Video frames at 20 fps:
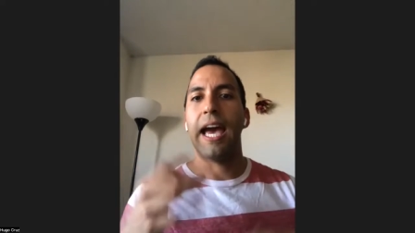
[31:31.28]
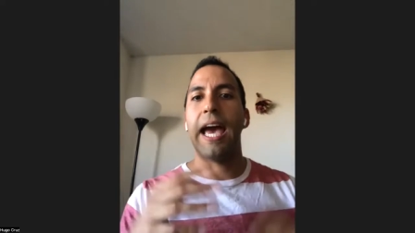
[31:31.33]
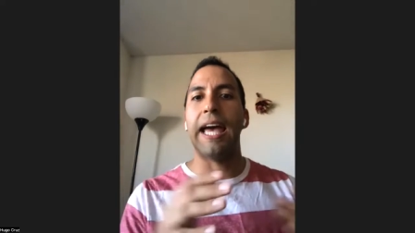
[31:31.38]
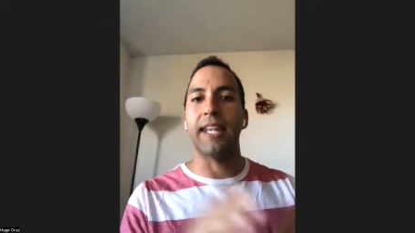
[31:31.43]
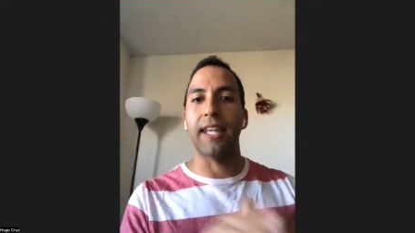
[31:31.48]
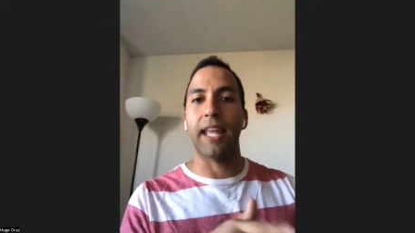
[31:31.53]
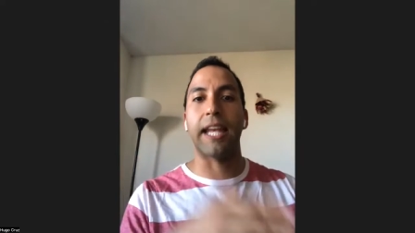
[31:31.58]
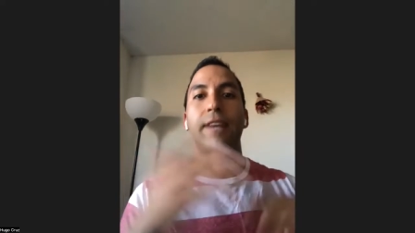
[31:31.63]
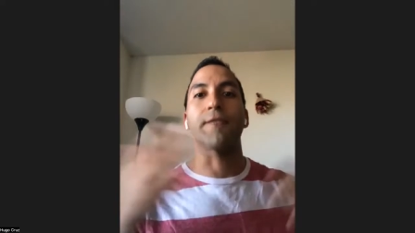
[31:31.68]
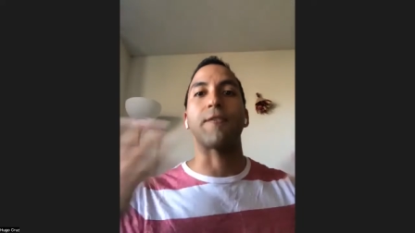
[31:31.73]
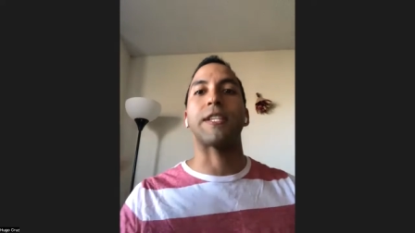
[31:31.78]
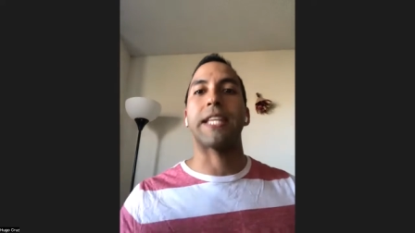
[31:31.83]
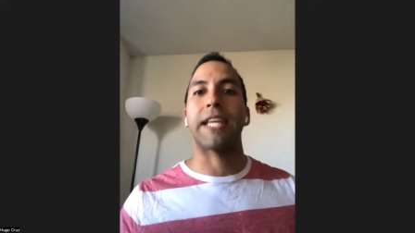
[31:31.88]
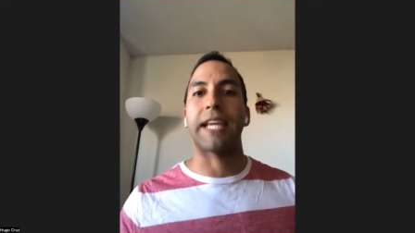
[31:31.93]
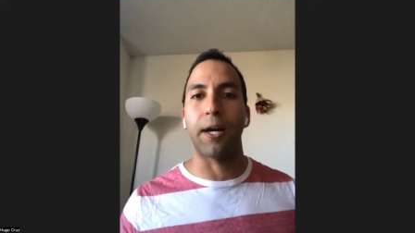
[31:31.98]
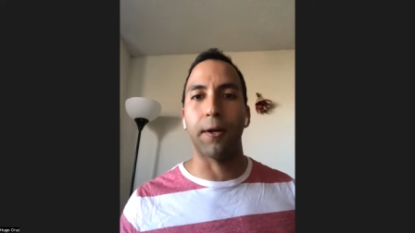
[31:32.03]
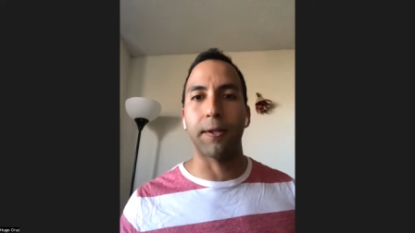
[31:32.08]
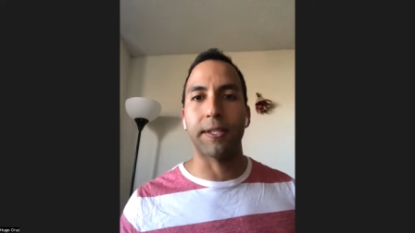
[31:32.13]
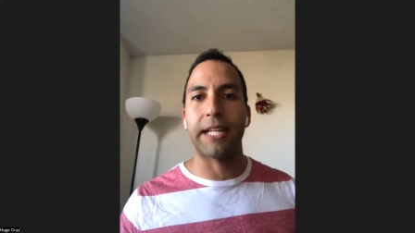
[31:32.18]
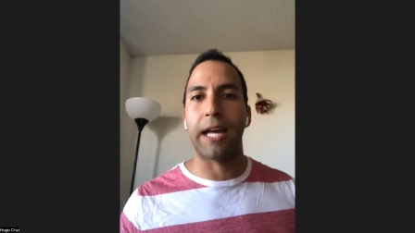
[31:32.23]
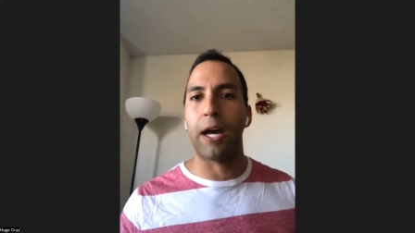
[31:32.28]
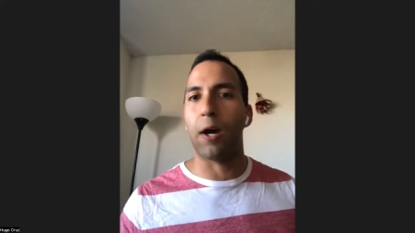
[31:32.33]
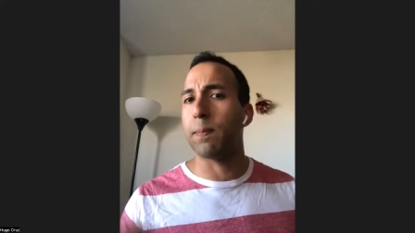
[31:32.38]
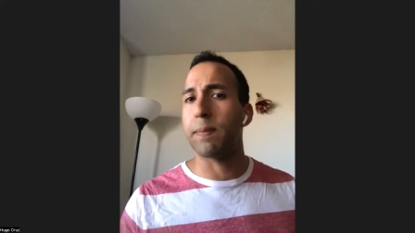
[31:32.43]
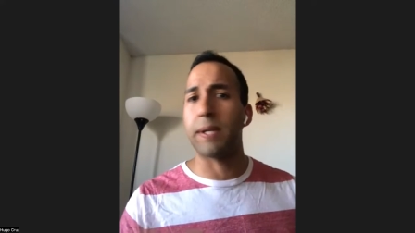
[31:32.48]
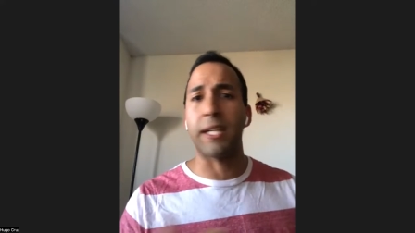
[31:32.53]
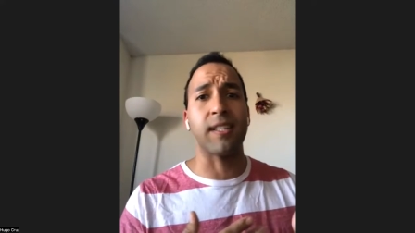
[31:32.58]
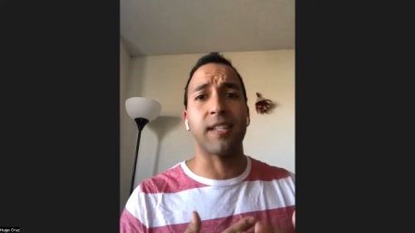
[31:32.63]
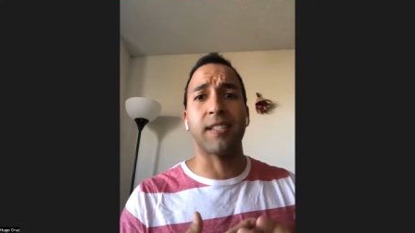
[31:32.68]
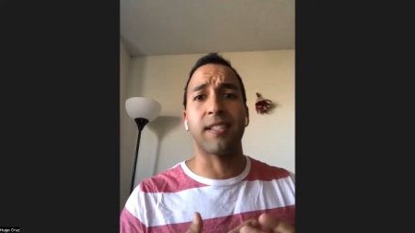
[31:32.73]
and let everything else out
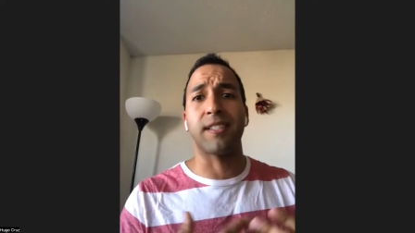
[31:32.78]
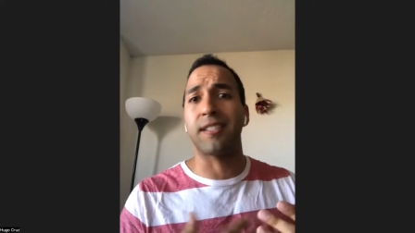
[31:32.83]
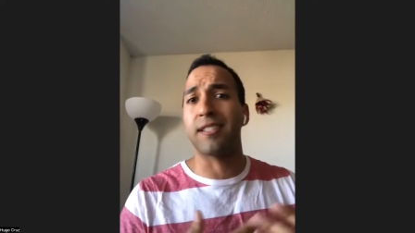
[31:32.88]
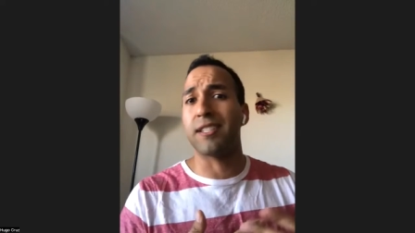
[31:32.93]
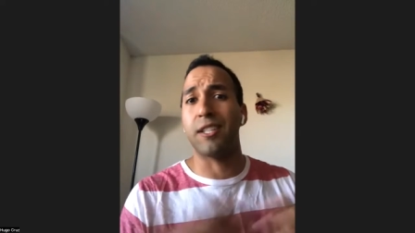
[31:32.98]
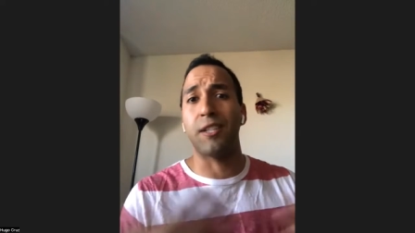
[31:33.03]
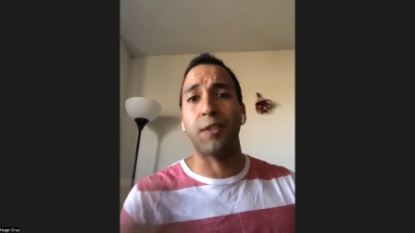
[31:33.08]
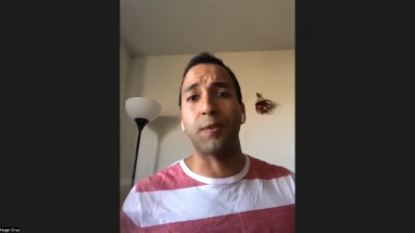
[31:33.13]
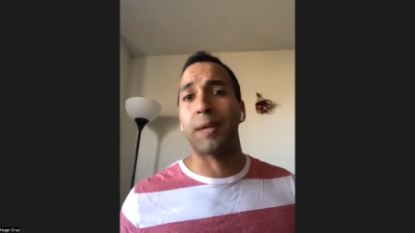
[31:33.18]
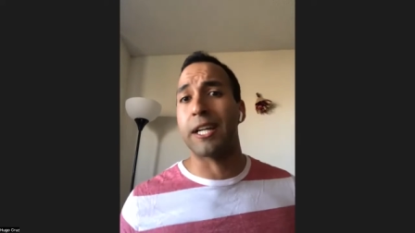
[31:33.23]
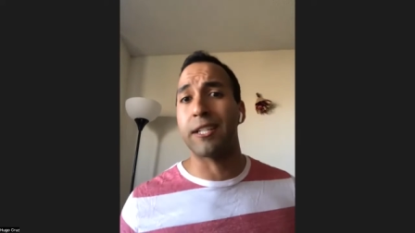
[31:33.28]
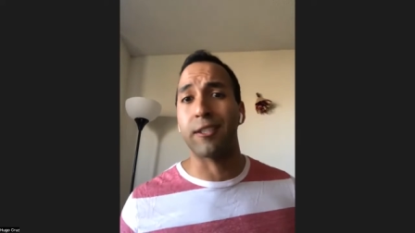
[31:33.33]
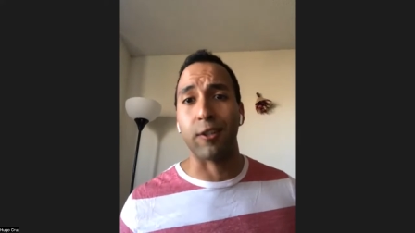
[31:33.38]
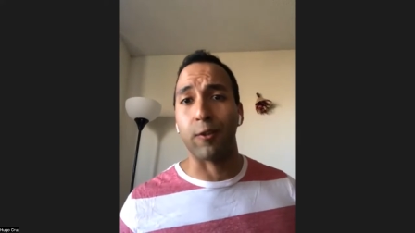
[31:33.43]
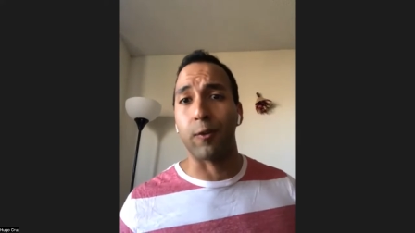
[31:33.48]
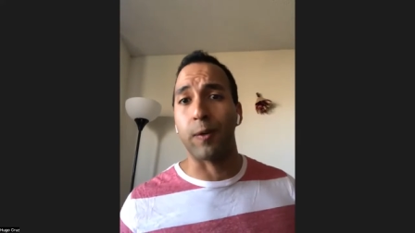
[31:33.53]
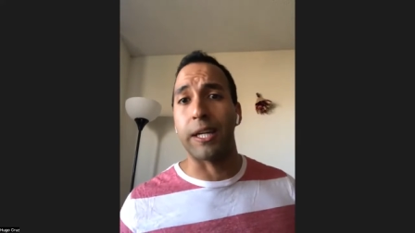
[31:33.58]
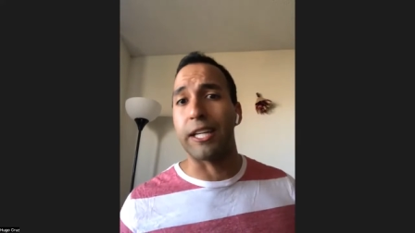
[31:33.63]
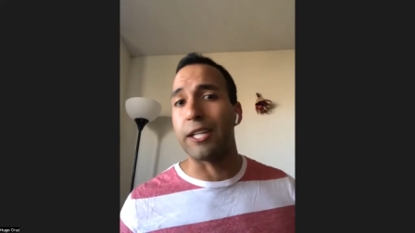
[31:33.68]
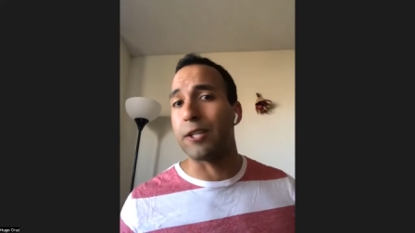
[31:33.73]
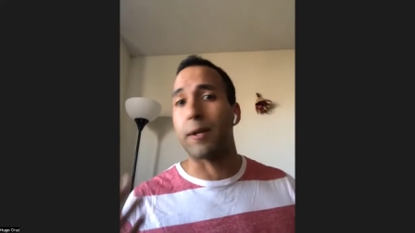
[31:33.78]
because you guys are great,